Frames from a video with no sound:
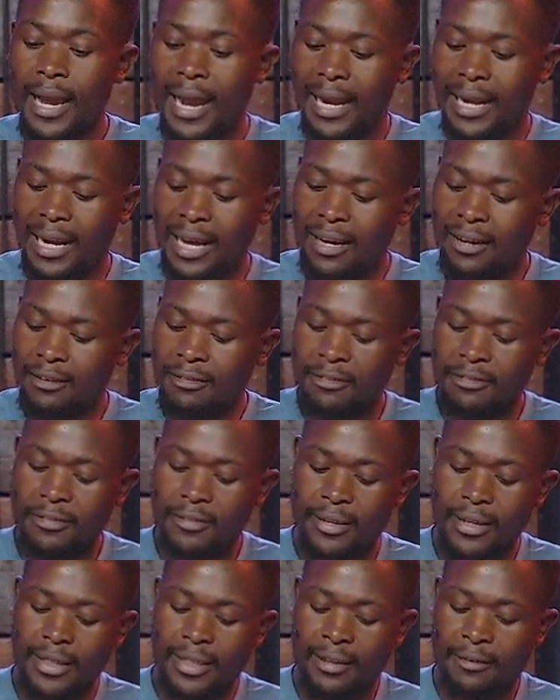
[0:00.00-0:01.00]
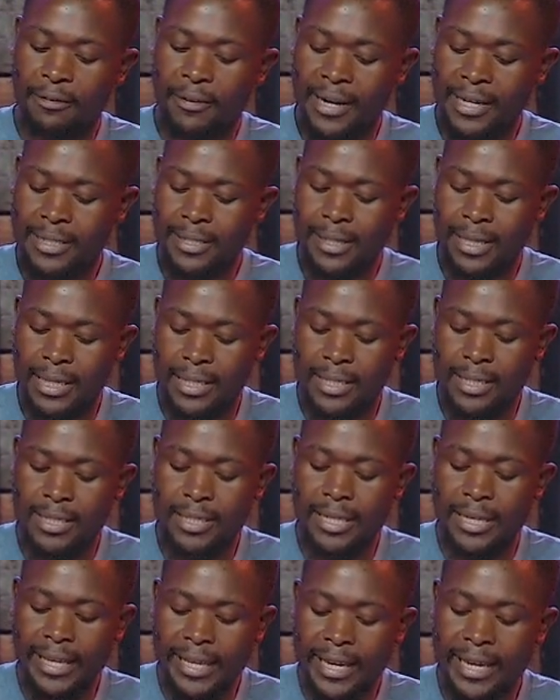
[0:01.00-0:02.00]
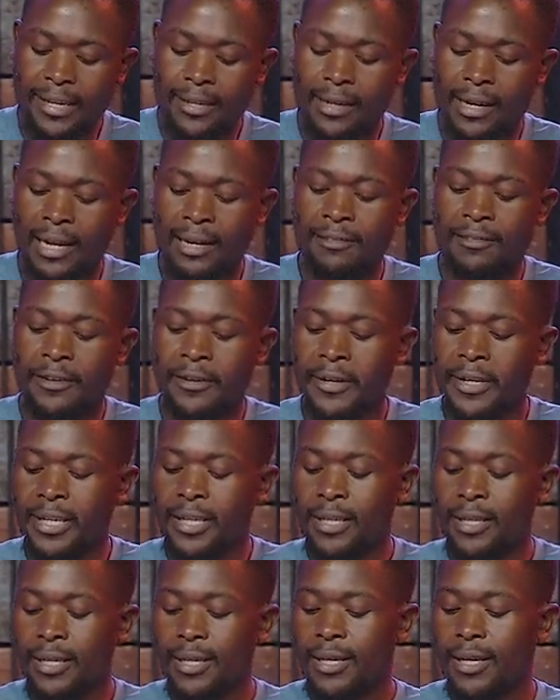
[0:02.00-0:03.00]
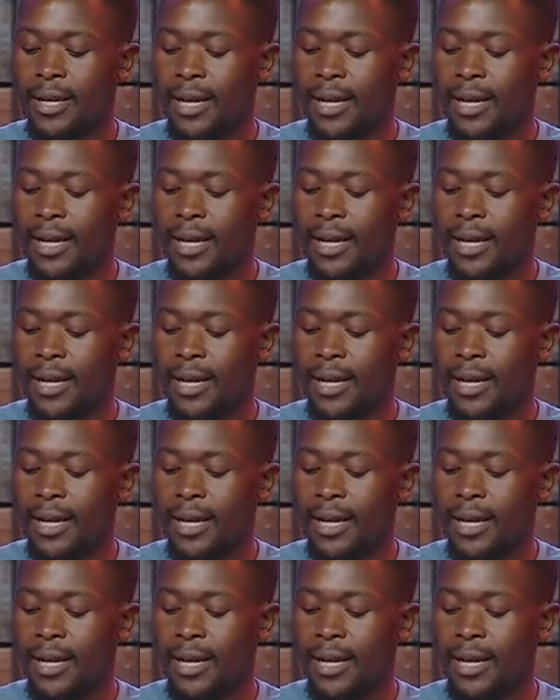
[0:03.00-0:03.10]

I love the fact that here in Calvary,